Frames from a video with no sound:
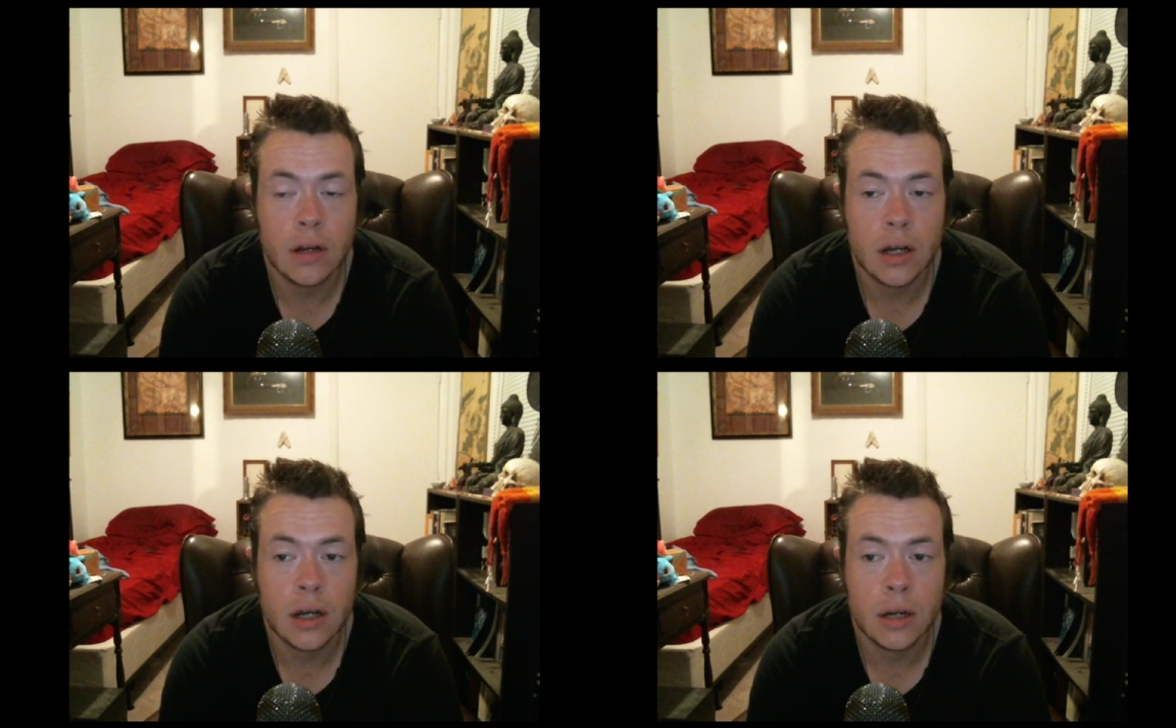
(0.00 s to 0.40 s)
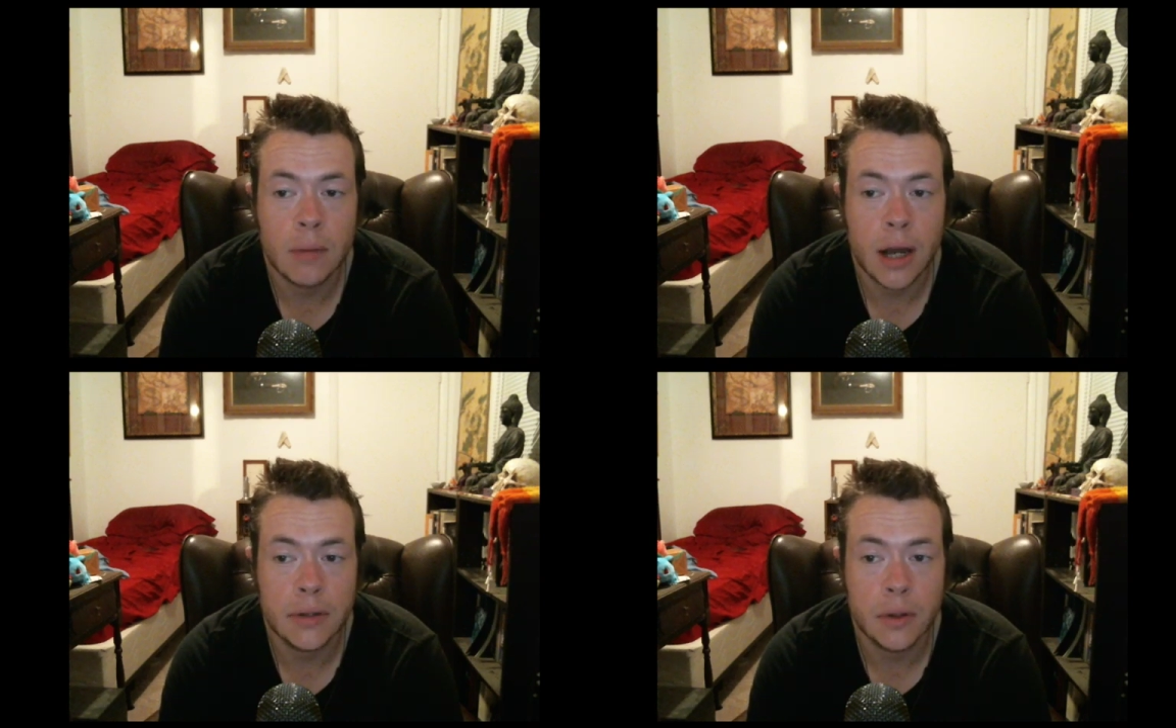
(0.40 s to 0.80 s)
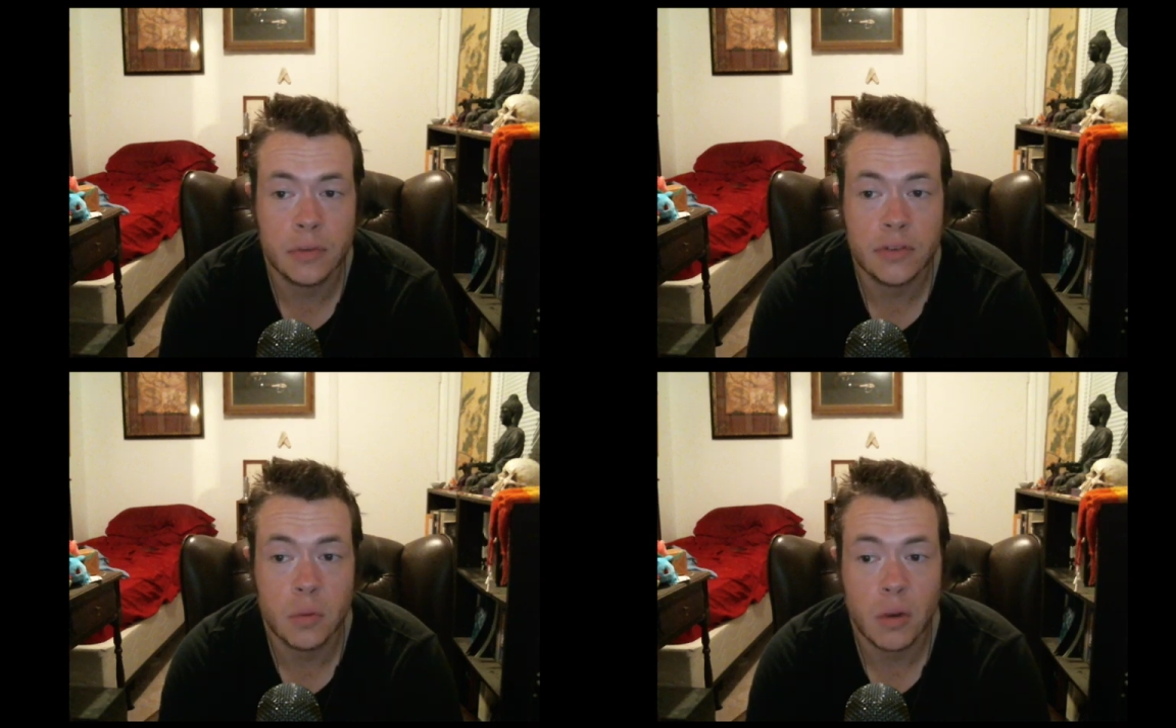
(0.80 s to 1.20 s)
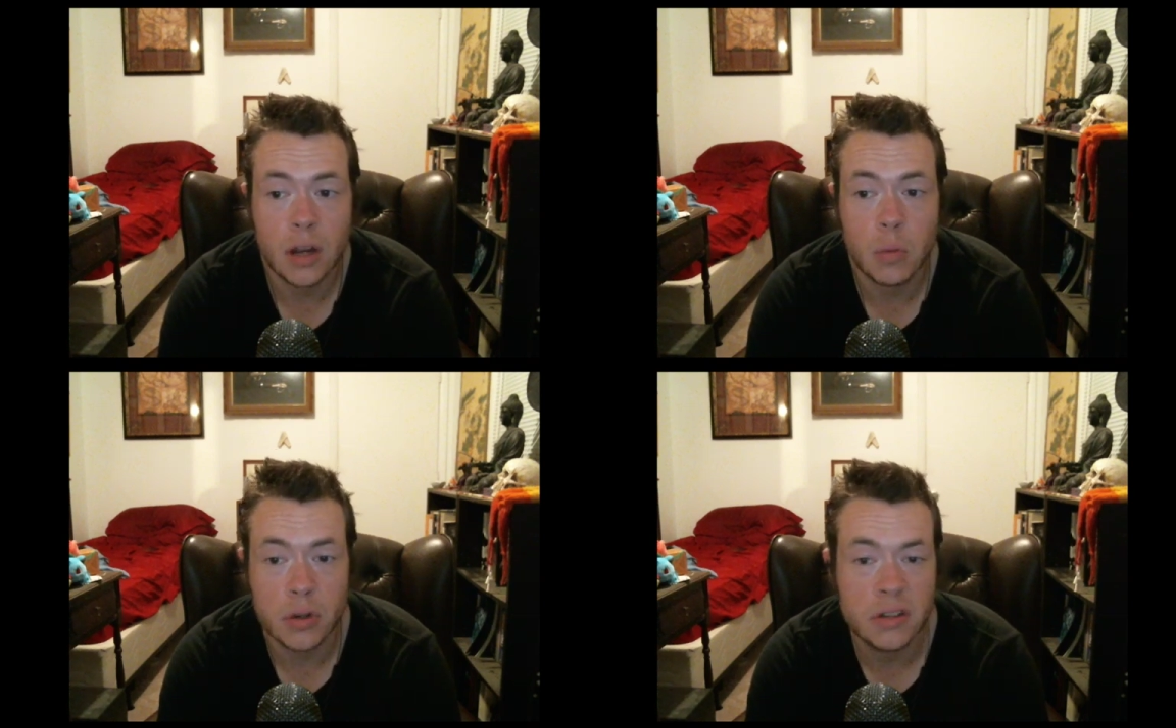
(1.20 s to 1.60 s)
I don't see why
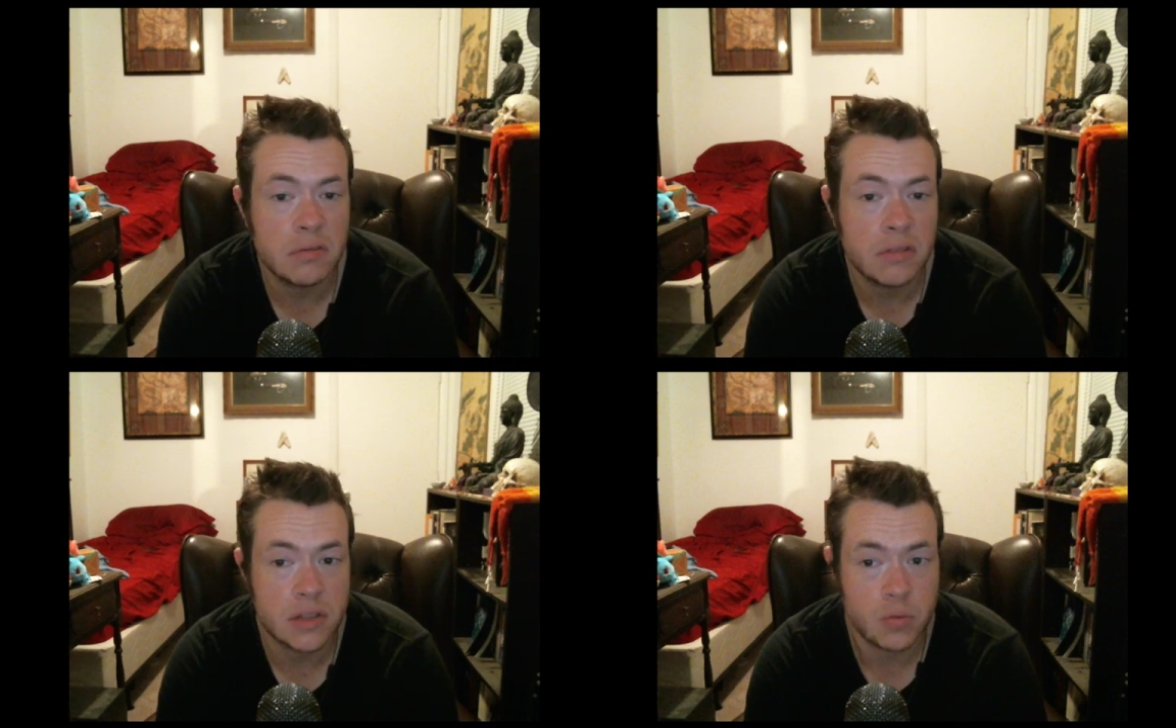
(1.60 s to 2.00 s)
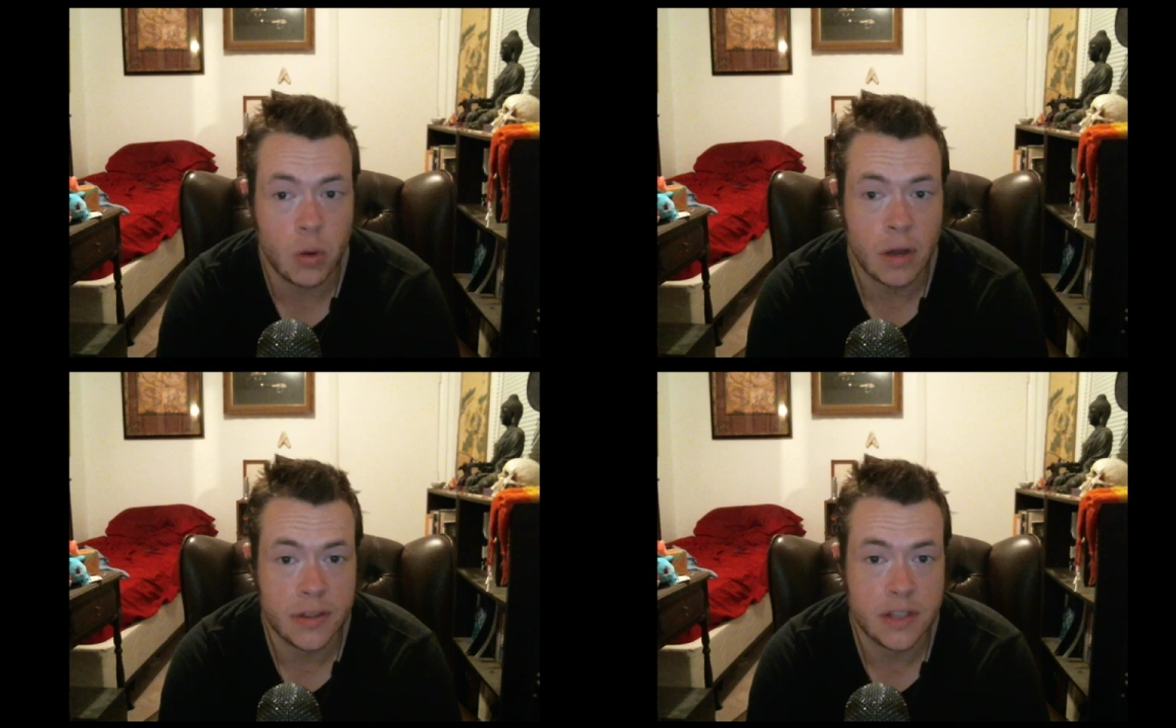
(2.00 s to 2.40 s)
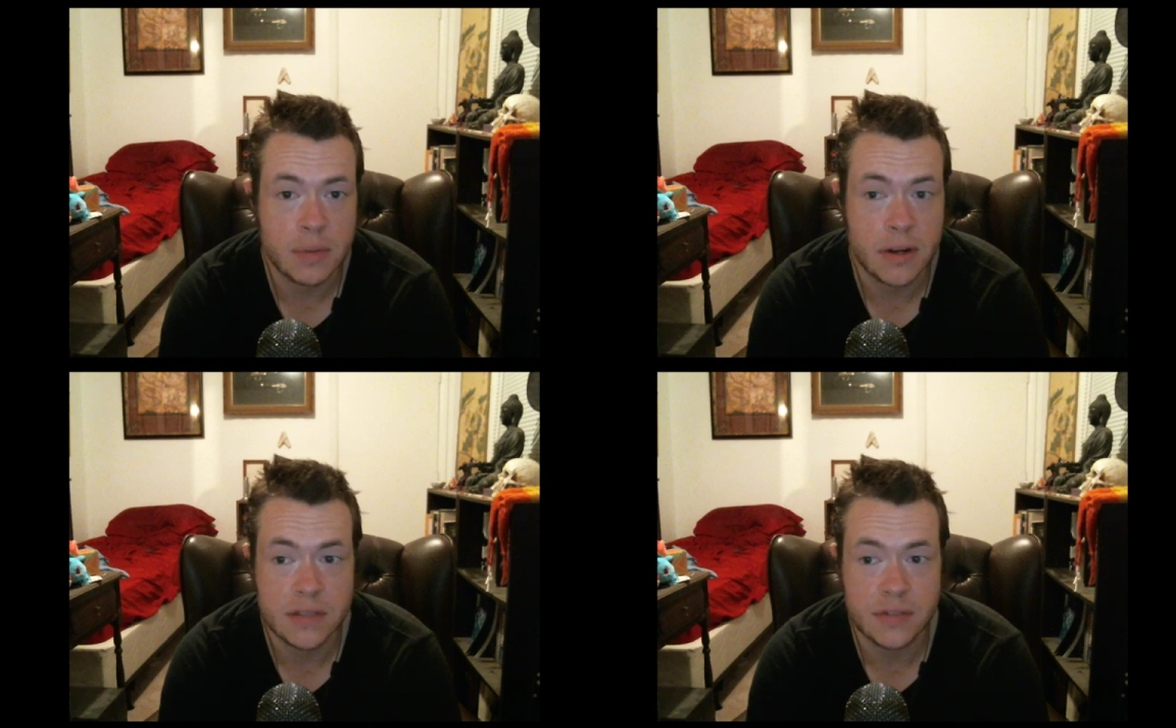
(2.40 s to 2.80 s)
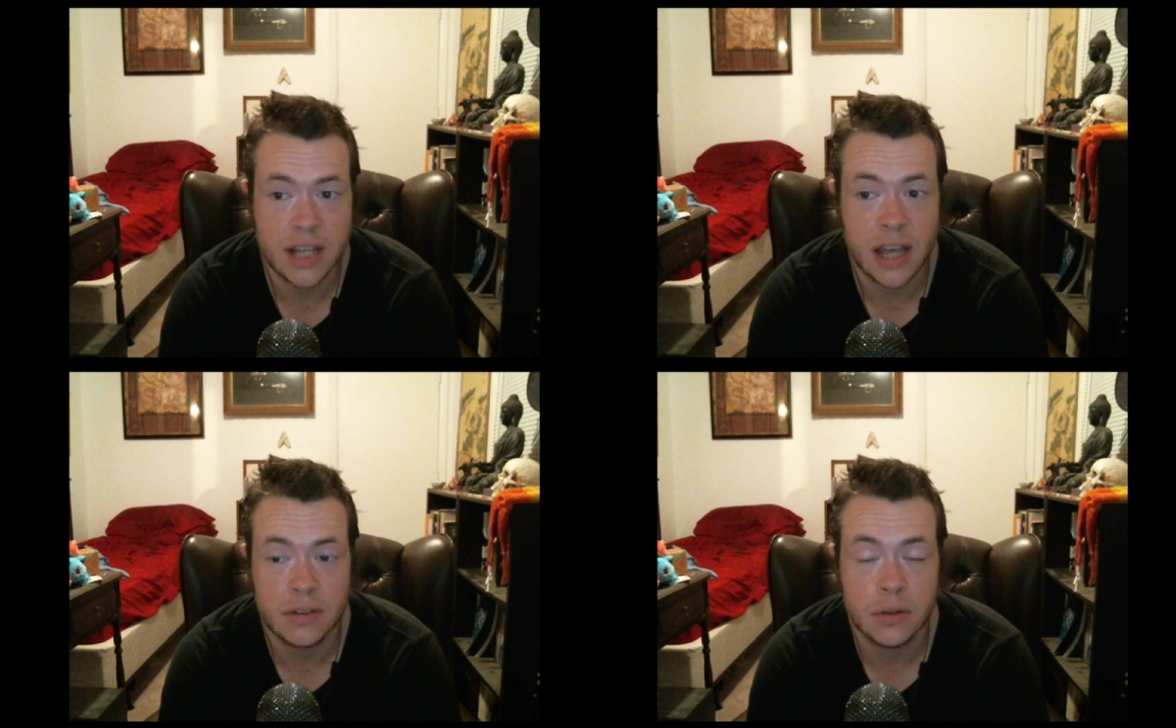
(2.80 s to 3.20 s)
I wouldn't want the experience of a
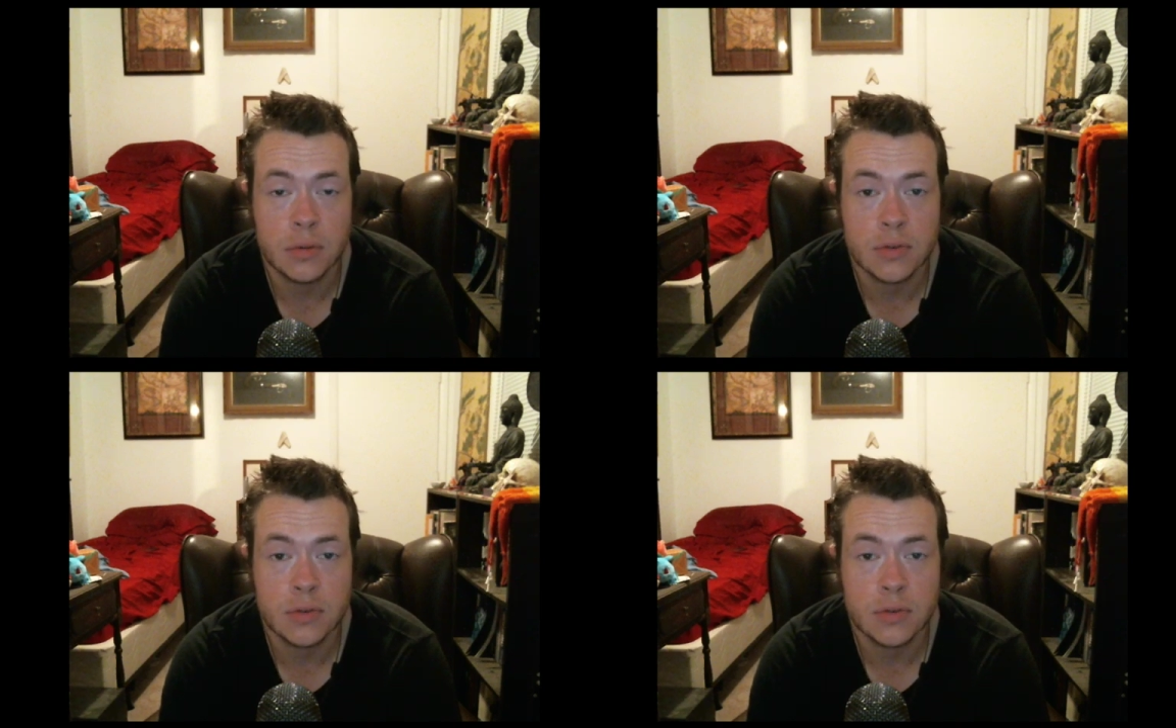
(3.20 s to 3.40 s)
tattoo,